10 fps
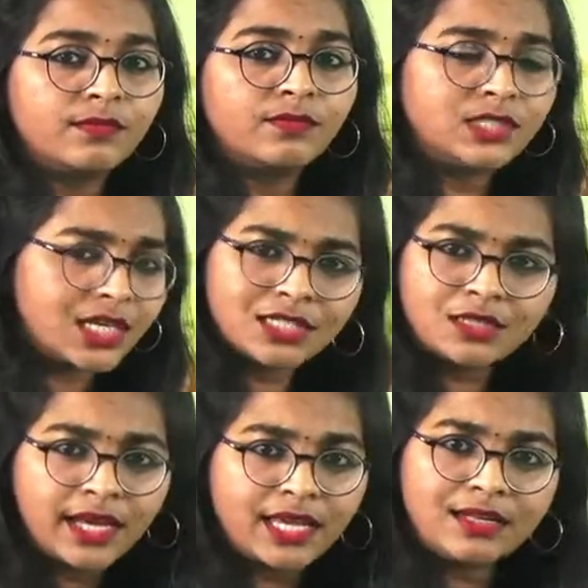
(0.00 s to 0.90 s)
Just
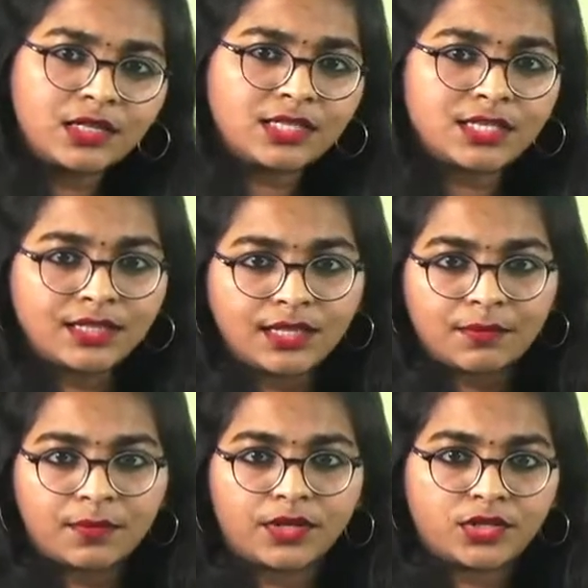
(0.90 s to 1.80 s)
by increasing the
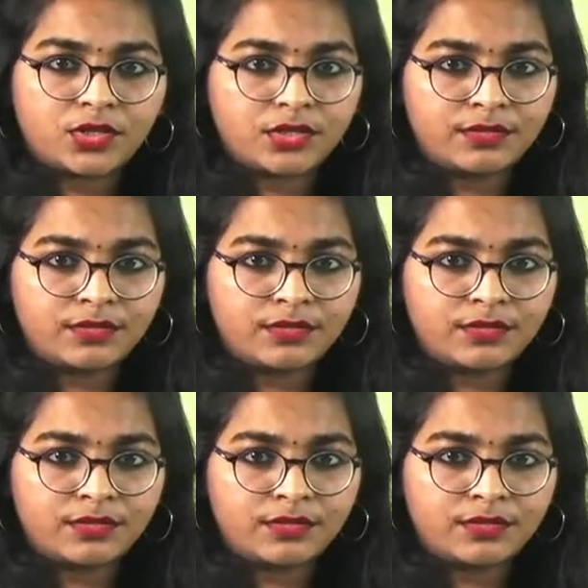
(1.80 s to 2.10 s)
temperature.